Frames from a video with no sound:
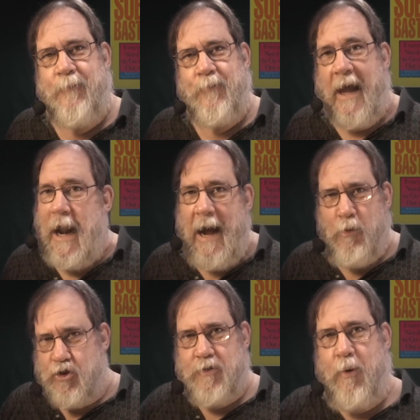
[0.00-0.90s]
And I
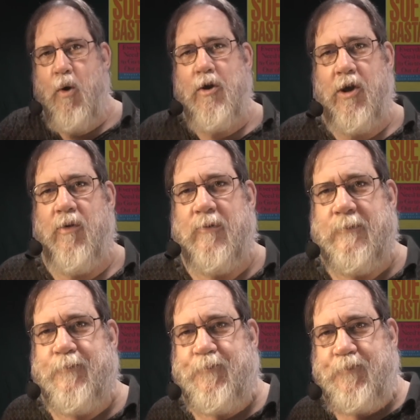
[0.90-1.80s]
will support you.
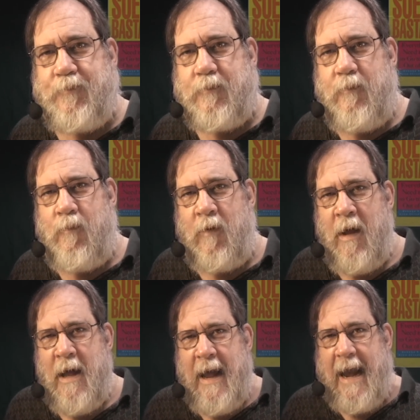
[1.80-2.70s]

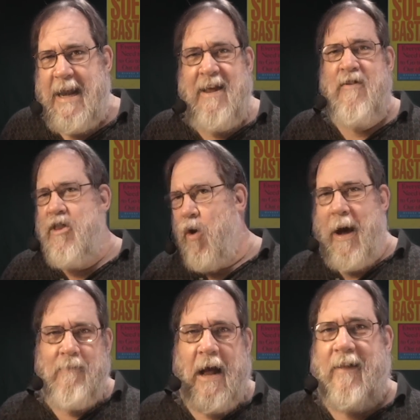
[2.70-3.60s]
And even though
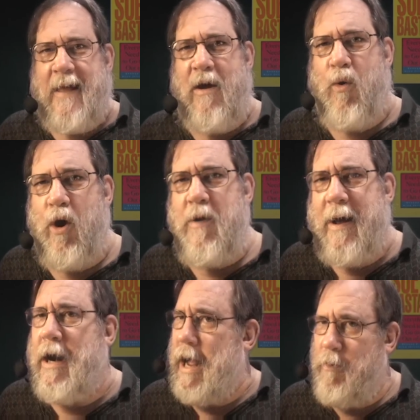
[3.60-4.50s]
I'm not that worried
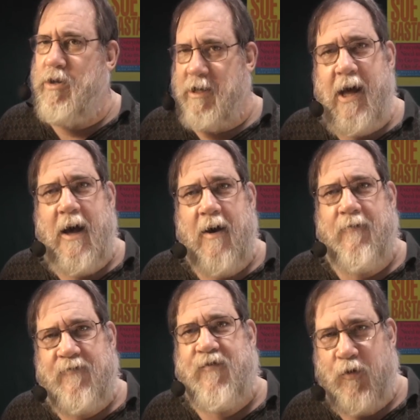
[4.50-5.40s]
about it, I would love
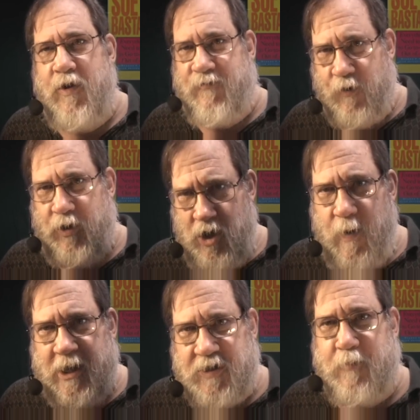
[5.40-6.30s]
for the
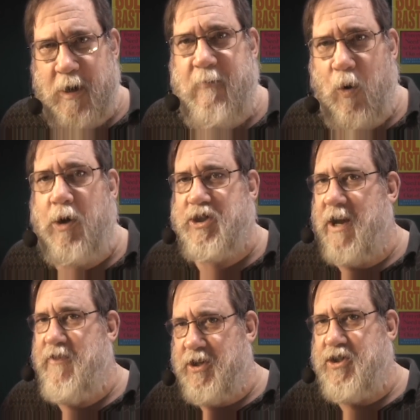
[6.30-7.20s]
U.S. Supreme Court to say
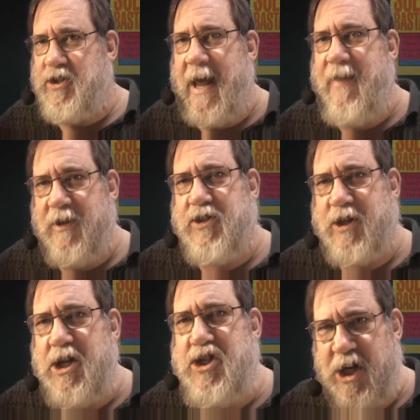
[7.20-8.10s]
this is
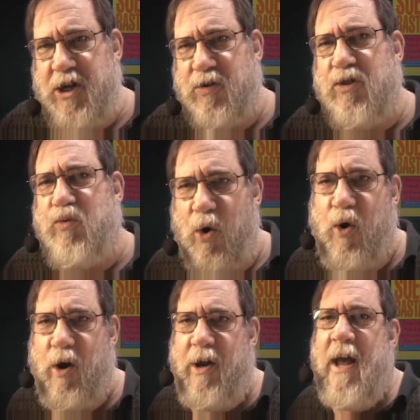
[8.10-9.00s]
a general
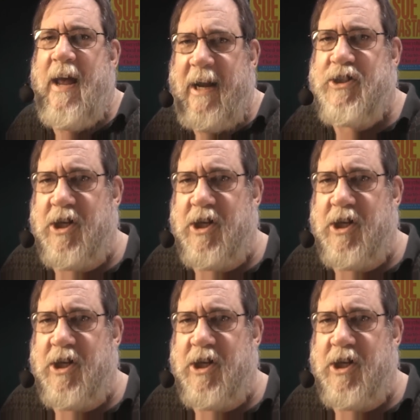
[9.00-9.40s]
warrant and it's